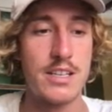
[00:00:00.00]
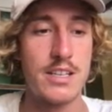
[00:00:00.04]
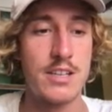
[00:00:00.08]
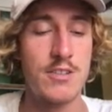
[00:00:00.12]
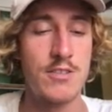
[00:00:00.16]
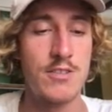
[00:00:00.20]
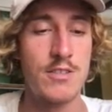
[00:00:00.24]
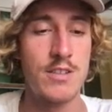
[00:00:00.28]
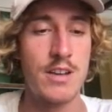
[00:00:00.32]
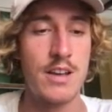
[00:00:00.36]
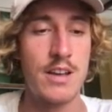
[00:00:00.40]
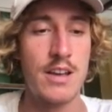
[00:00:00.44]

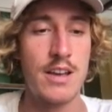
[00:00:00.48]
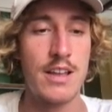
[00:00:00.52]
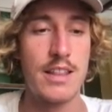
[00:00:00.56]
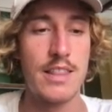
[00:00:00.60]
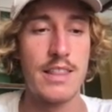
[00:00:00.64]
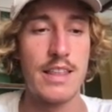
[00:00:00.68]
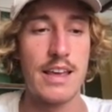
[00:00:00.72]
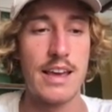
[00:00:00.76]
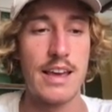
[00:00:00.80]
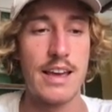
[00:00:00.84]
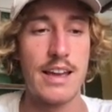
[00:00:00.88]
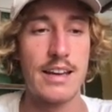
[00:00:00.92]
here,
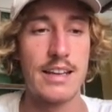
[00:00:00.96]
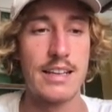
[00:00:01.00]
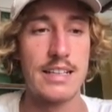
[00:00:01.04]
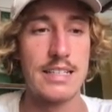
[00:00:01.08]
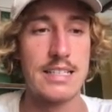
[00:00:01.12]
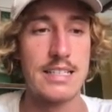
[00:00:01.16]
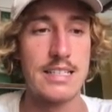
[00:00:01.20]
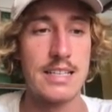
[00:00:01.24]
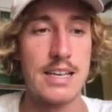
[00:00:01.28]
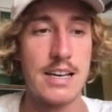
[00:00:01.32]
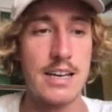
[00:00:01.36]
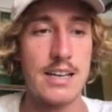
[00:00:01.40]
the heading
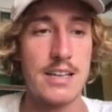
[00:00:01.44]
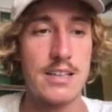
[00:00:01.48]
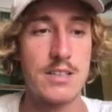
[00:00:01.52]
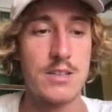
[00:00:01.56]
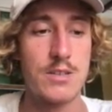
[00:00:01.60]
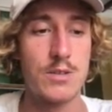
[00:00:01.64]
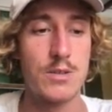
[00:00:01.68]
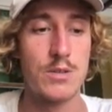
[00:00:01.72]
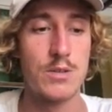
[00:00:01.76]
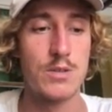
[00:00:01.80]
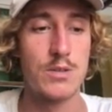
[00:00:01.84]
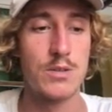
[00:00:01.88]
size,
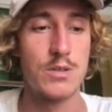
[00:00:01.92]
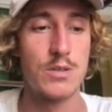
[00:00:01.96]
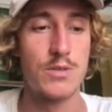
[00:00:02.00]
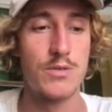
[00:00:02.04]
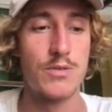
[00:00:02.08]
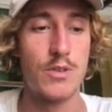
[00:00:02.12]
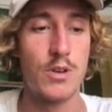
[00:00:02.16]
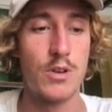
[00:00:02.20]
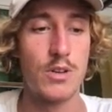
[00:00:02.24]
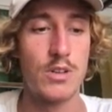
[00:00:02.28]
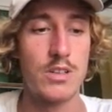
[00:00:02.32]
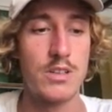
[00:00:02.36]
also the
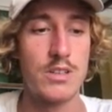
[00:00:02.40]
font